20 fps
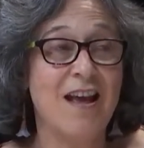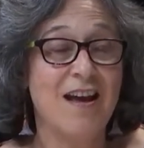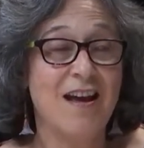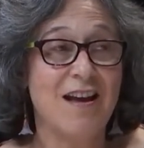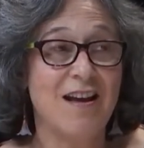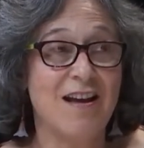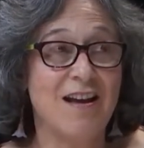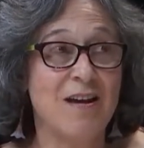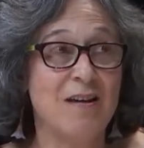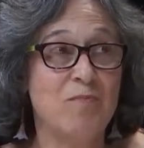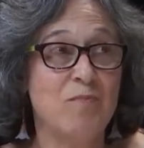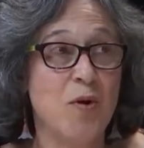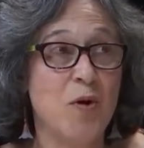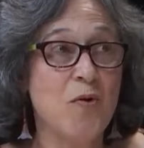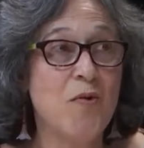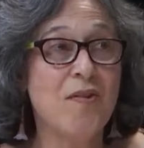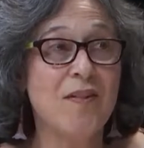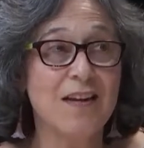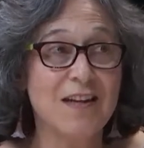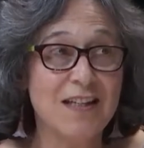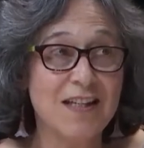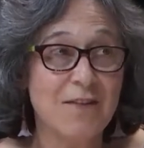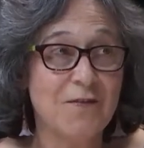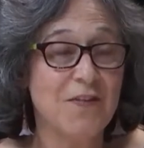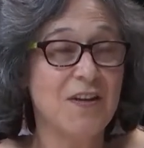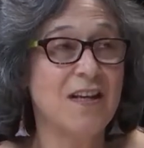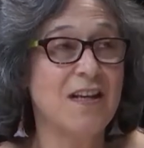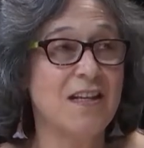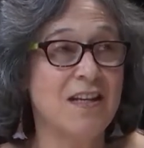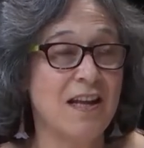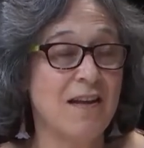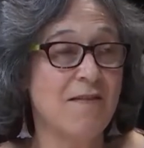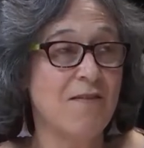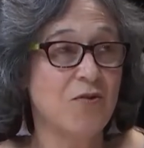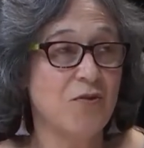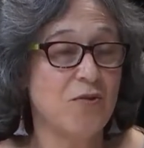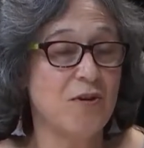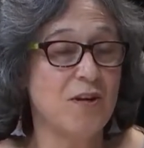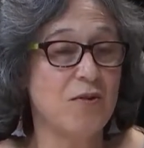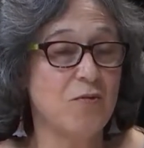most significant
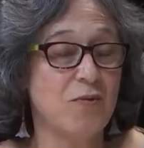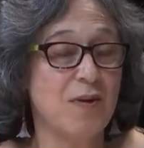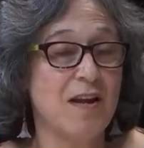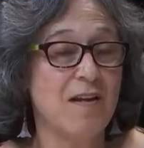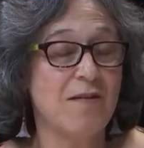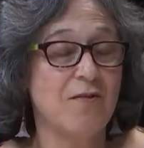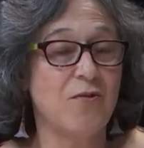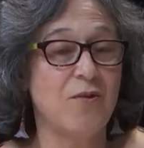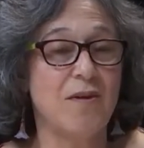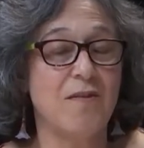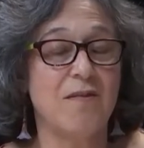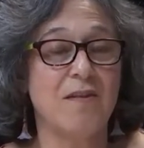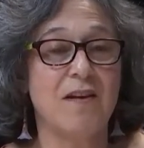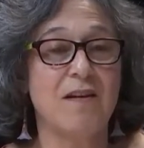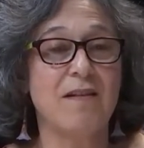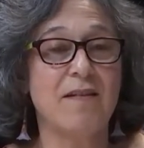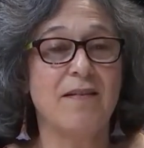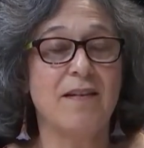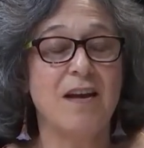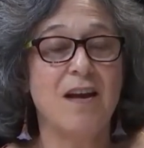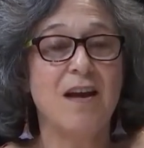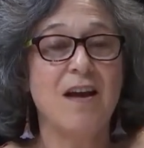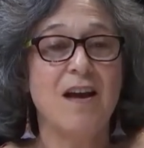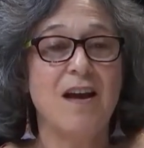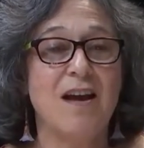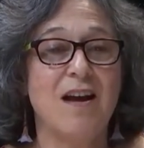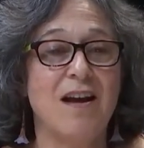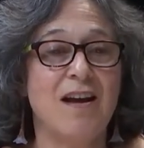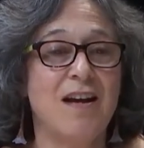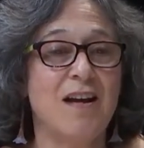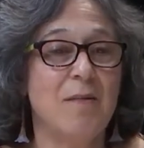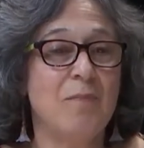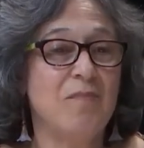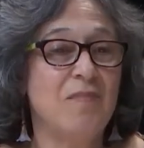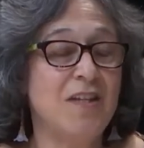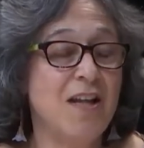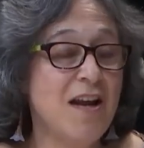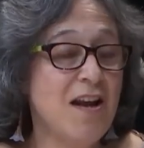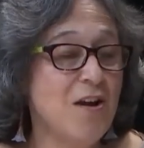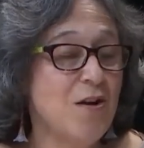historic resources.
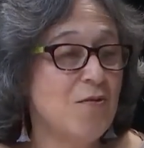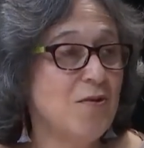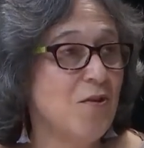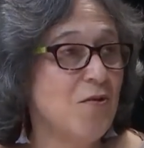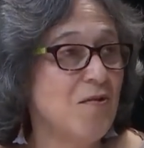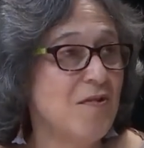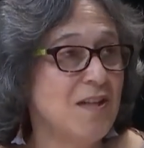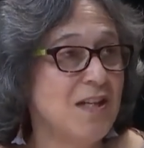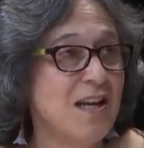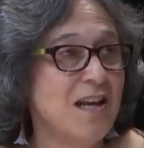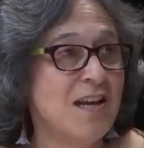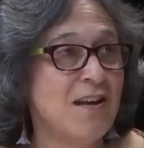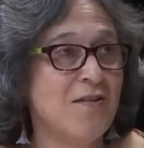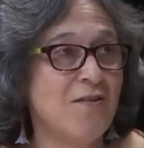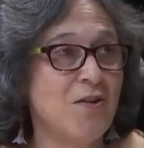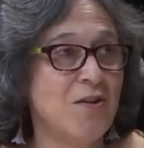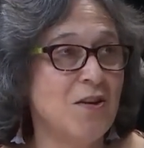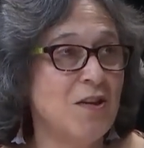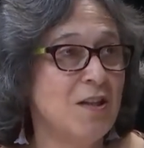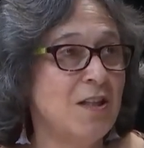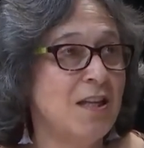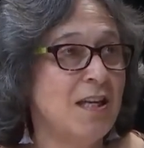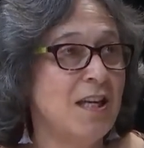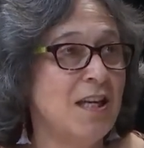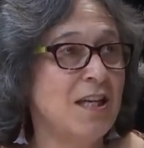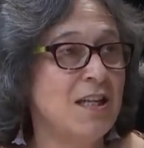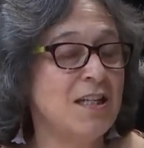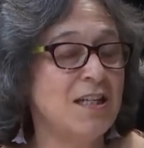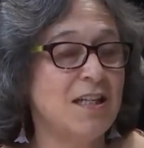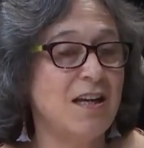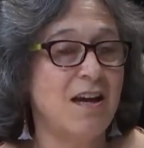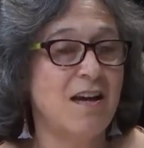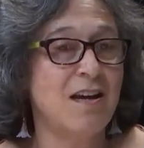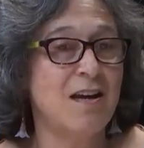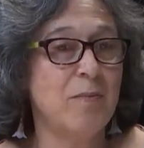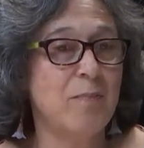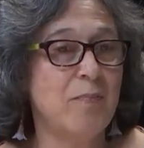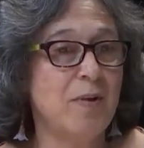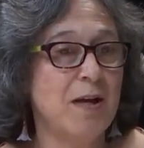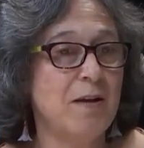Now, those tanks aren't cleaned,
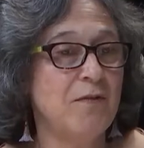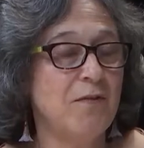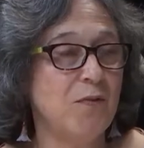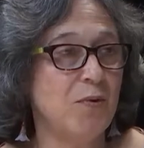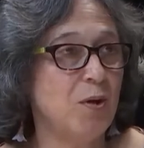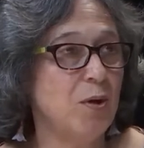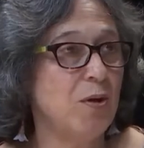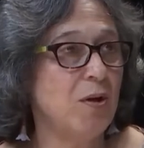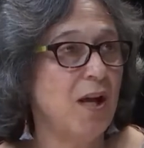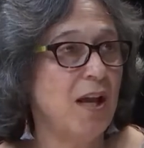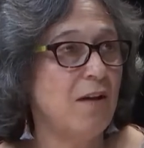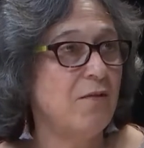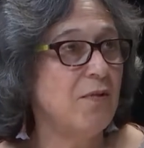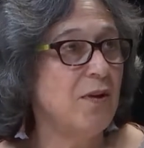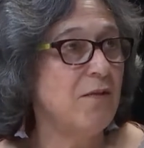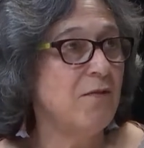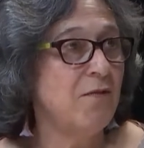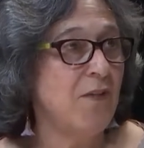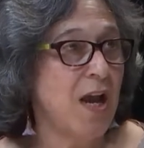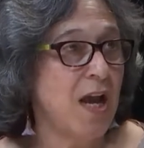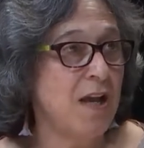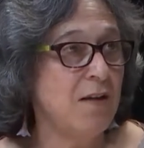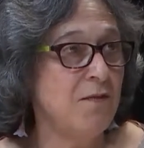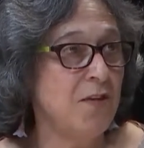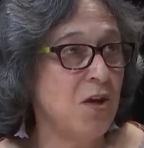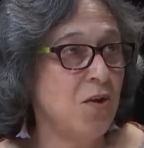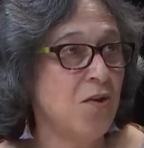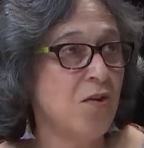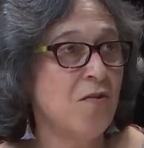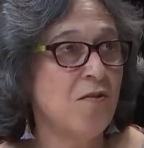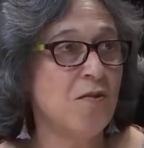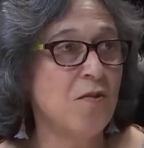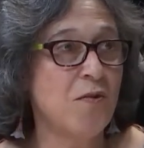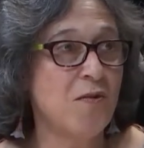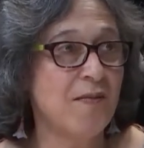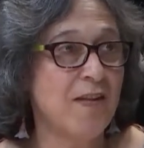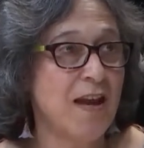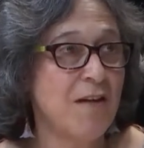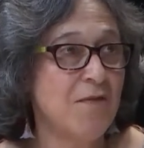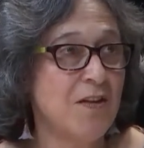but for every 5 years or
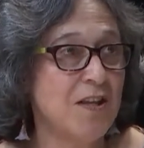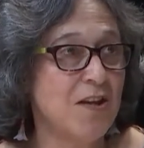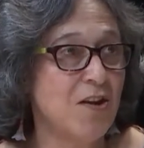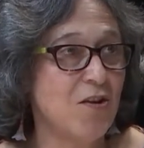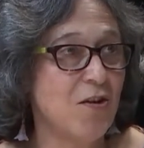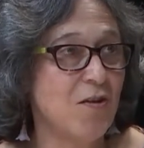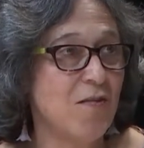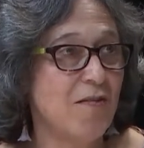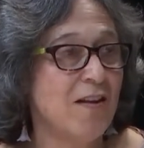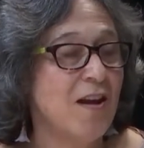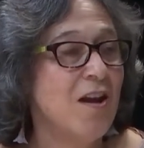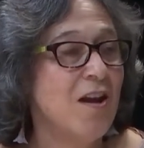7 years.